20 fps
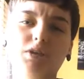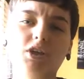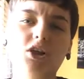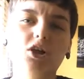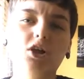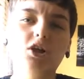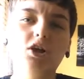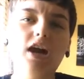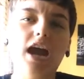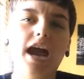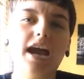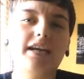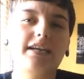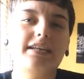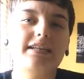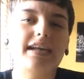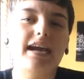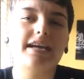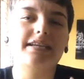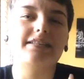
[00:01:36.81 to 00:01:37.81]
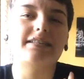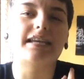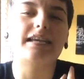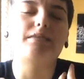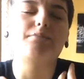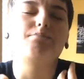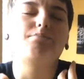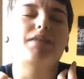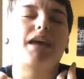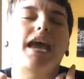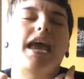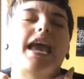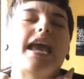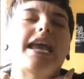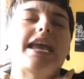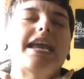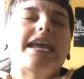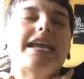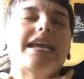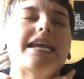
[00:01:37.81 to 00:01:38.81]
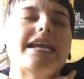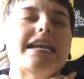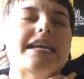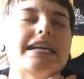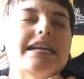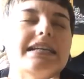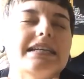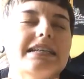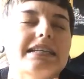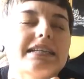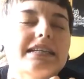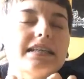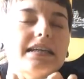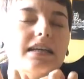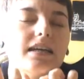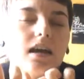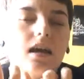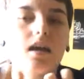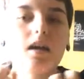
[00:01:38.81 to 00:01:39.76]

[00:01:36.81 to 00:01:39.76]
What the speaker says: pure agonizing pain.